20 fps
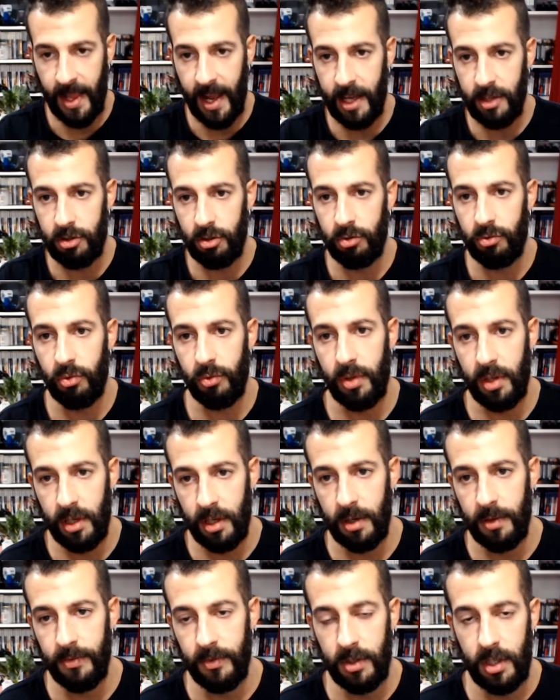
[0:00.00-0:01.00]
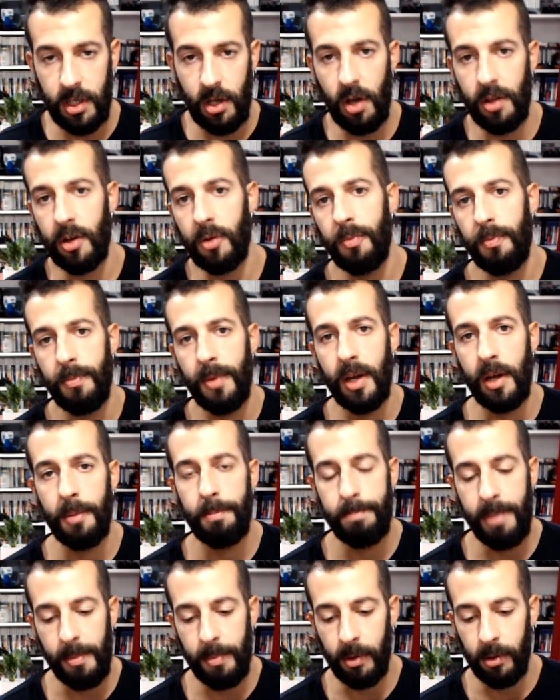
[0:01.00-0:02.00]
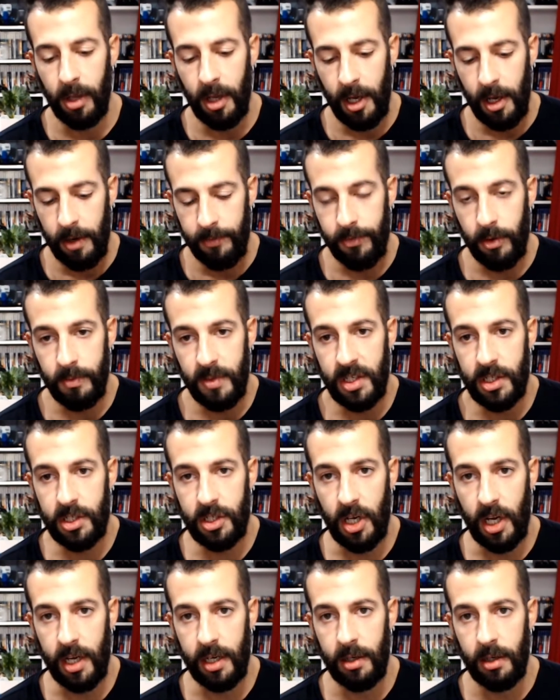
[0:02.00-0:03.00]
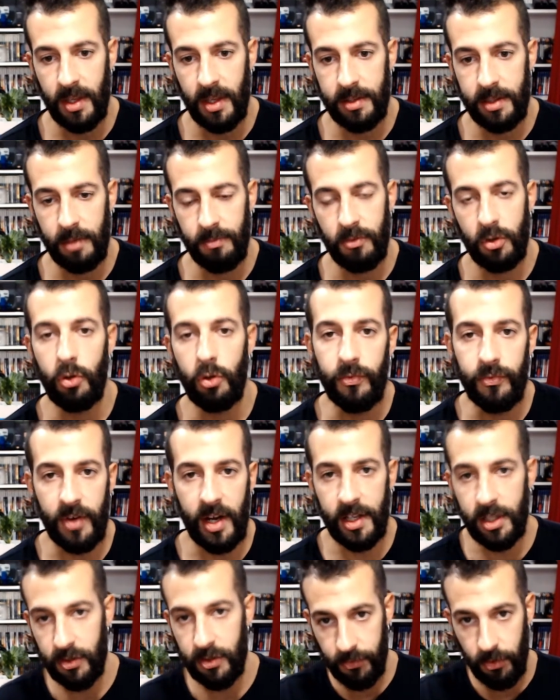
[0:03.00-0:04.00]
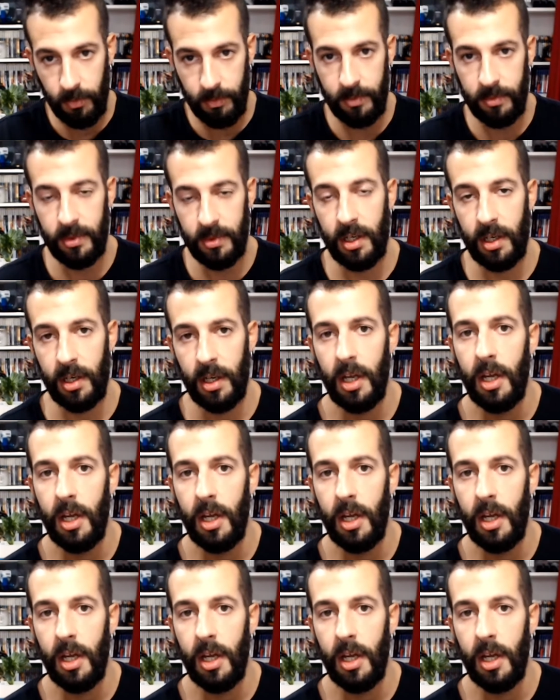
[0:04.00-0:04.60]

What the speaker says: Also to the other people from this chain, some good friends from the